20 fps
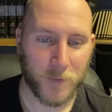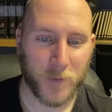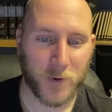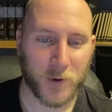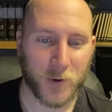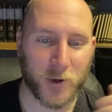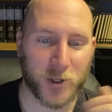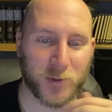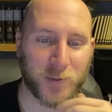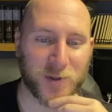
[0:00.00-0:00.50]

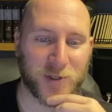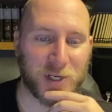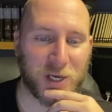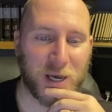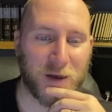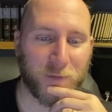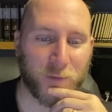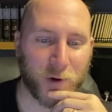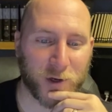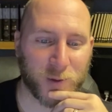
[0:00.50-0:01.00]
Christmas
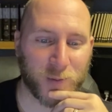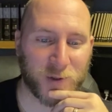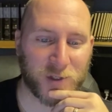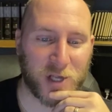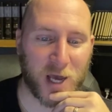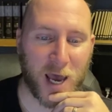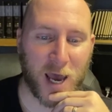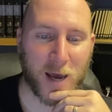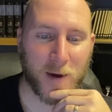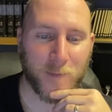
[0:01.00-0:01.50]
Eve, Christmas
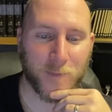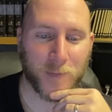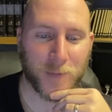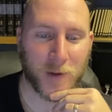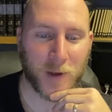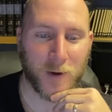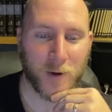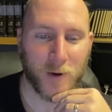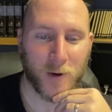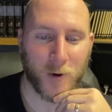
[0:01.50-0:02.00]
Day,
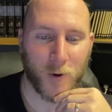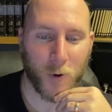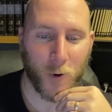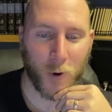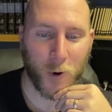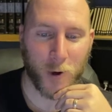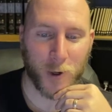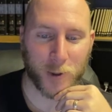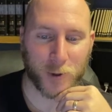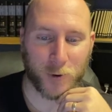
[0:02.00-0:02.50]

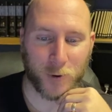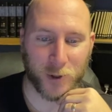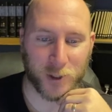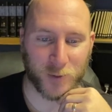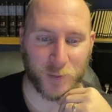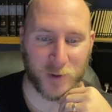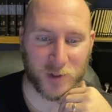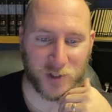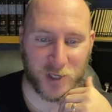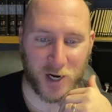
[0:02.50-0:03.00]
or
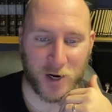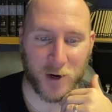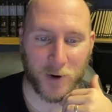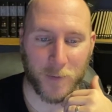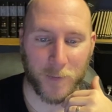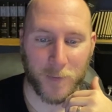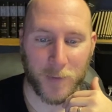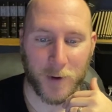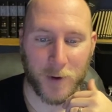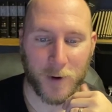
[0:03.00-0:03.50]
Christmas dinner.
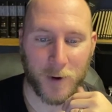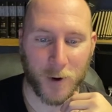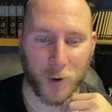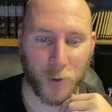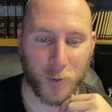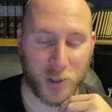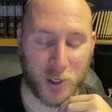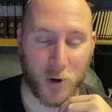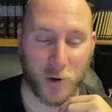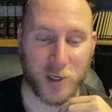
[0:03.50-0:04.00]
Or
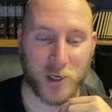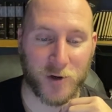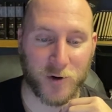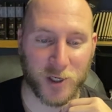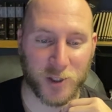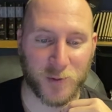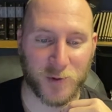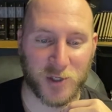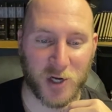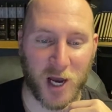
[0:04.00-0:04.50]
we don't eat
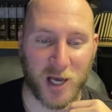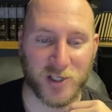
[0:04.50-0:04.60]
Christmas dinner.